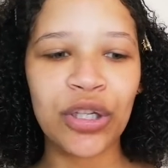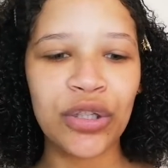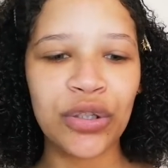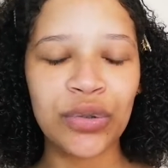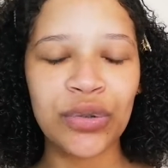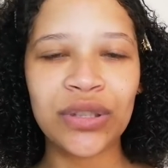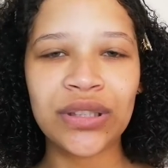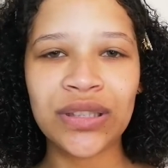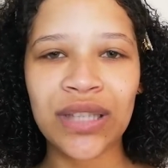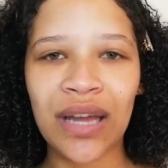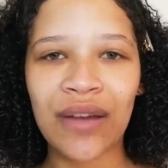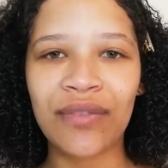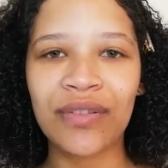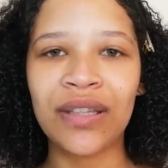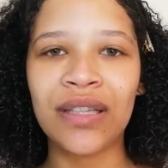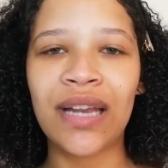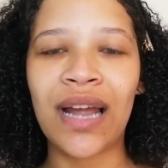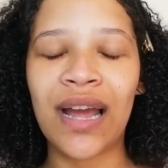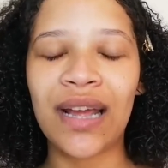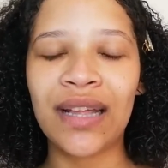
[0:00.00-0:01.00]
to use stuff
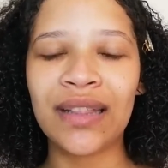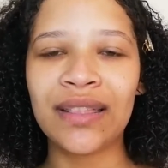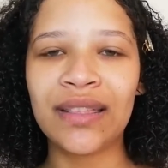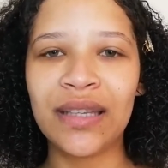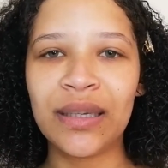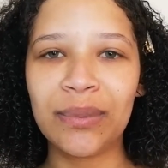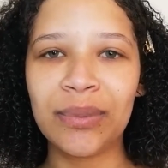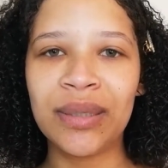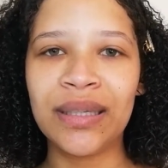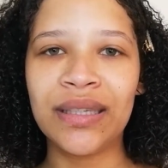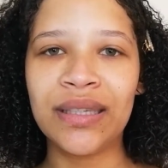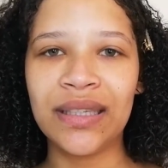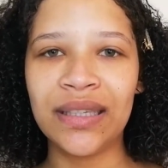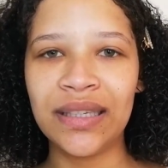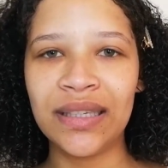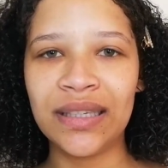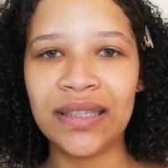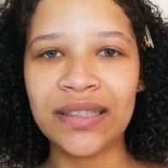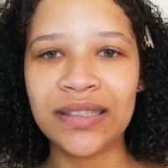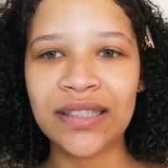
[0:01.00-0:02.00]
that I think
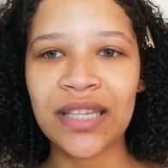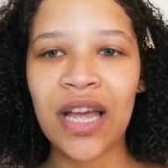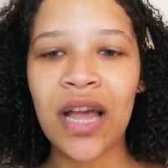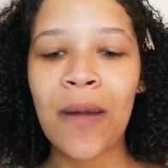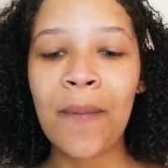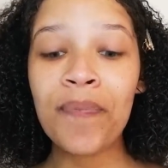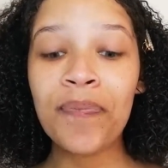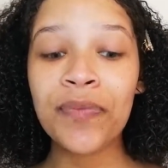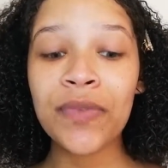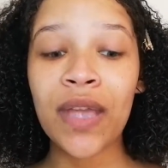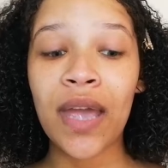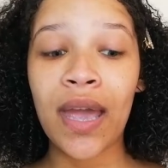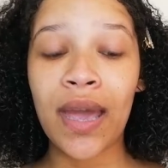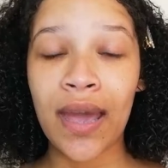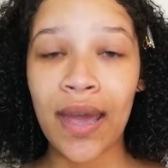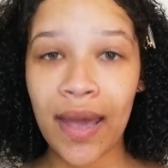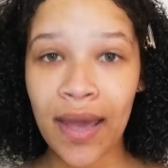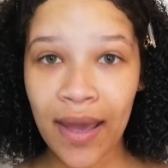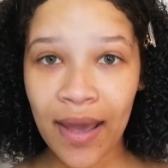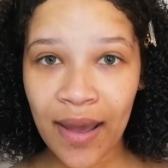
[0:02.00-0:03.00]
beginners
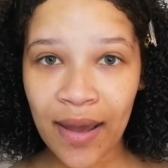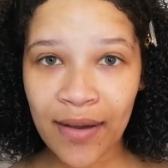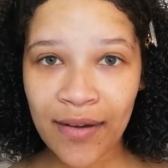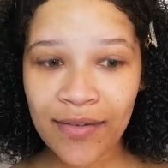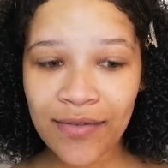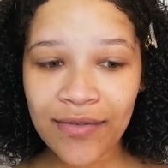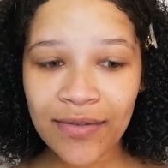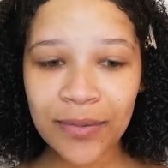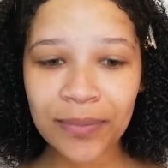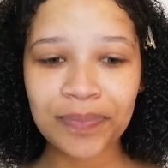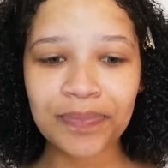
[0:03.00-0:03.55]
have.